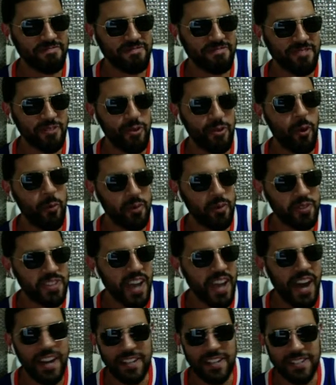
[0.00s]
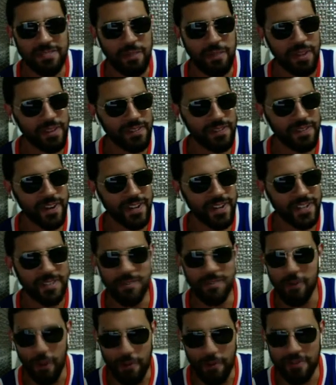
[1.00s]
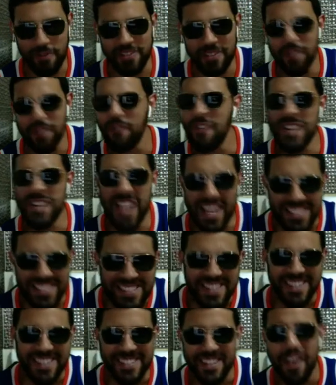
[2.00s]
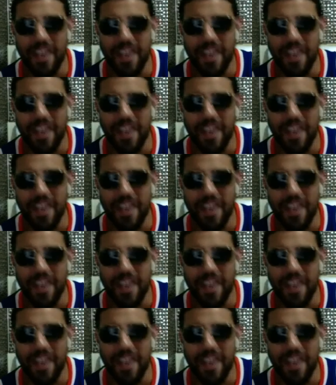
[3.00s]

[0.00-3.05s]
You almost got us, motherfucker. You almost you finessed us.